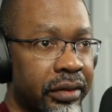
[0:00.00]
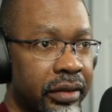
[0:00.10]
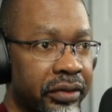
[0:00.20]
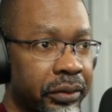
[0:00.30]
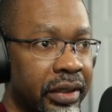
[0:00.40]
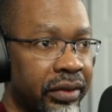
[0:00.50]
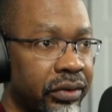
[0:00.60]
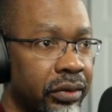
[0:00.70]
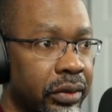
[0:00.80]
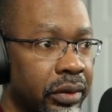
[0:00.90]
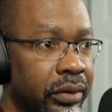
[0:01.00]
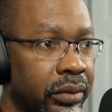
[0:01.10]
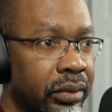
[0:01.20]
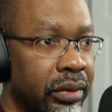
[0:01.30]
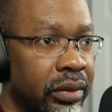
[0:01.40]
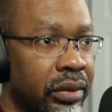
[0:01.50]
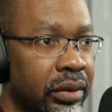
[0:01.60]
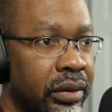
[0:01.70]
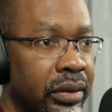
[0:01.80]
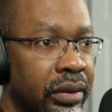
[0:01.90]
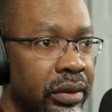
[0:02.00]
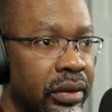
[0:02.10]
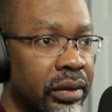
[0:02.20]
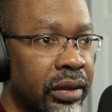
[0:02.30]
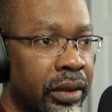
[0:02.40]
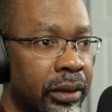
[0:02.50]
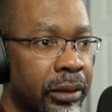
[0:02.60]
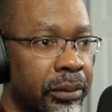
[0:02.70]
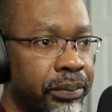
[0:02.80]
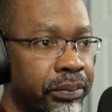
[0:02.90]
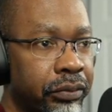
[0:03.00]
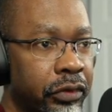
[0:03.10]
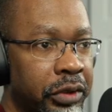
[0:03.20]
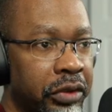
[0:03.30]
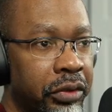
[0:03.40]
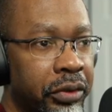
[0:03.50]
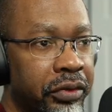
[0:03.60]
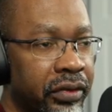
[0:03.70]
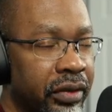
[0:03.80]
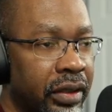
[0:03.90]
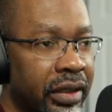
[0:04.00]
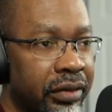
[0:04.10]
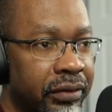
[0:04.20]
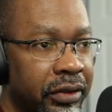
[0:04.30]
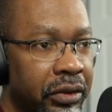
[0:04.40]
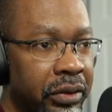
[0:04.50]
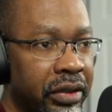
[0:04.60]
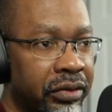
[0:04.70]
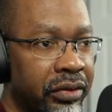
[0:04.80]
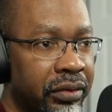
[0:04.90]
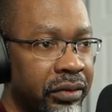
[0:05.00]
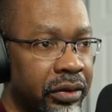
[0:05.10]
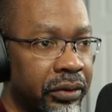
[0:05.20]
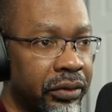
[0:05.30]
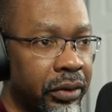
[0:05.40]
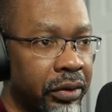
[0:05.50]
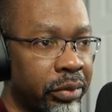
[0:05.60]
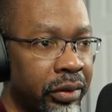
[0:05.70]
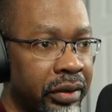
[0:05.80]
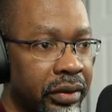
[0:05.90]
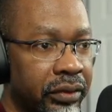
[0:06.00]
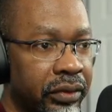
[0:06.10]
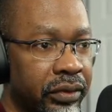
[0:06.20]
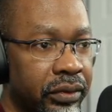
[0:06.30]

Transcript: So that's good. When you go to select configuration, there's all the products